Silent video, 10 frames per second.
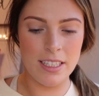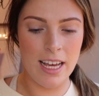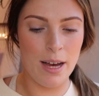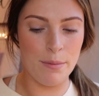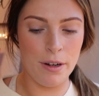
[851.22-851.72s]

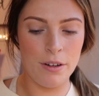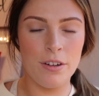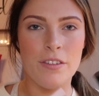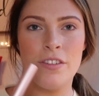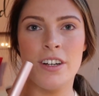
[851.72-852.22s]

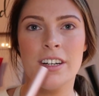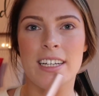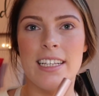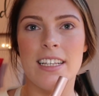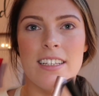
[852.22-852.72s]
combo for
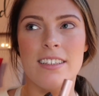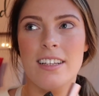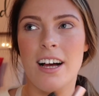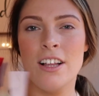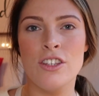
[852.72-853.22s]

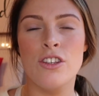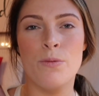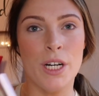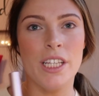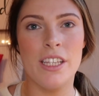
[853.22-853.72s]
a
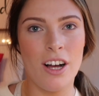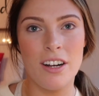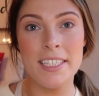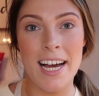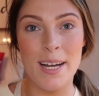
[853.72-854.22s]
really
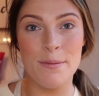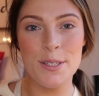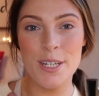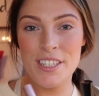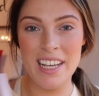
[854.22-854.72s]
long time,
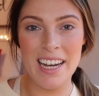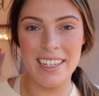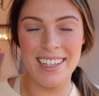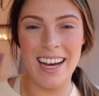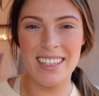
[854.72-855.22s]
so I just
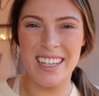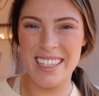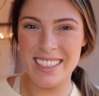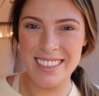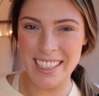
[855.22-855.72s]
kind of got
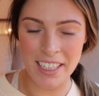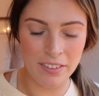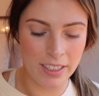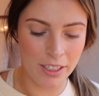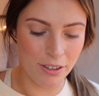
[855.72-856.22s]
like sick
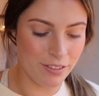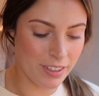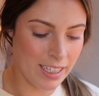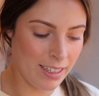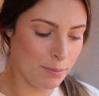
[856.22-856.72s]
of it and
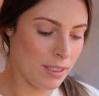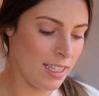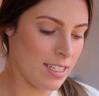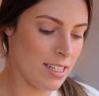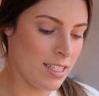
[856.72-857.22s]
over it. But
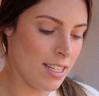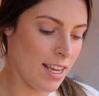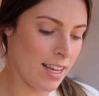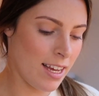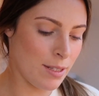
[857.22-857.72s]
this is the
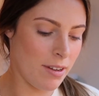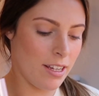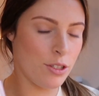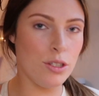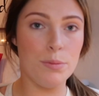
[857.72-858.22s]
IT
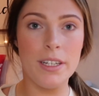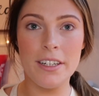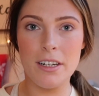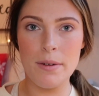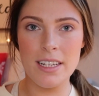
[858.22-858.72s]
Cosmetics
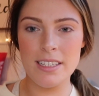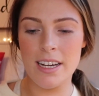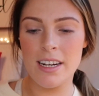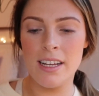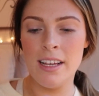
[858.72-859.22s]
Superhero
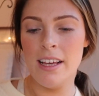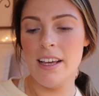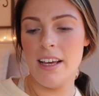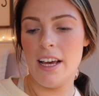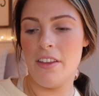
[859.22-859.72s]
mascara,
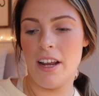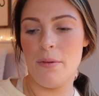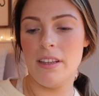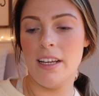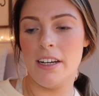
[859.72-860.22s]
and then I
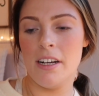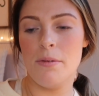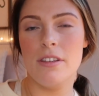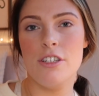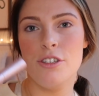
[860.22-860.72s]
would layer it
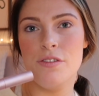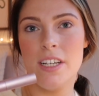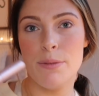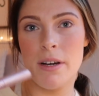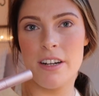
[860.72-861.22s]
with the Too
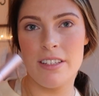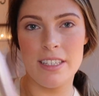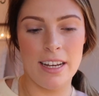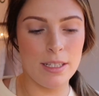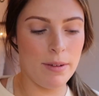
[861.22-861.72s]
Faced Better Than
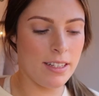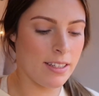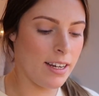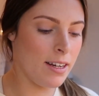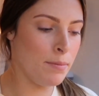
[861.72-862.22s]
Sex
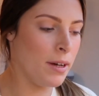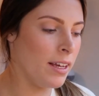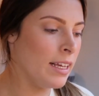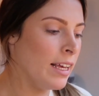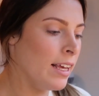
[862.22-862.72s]
mascara, but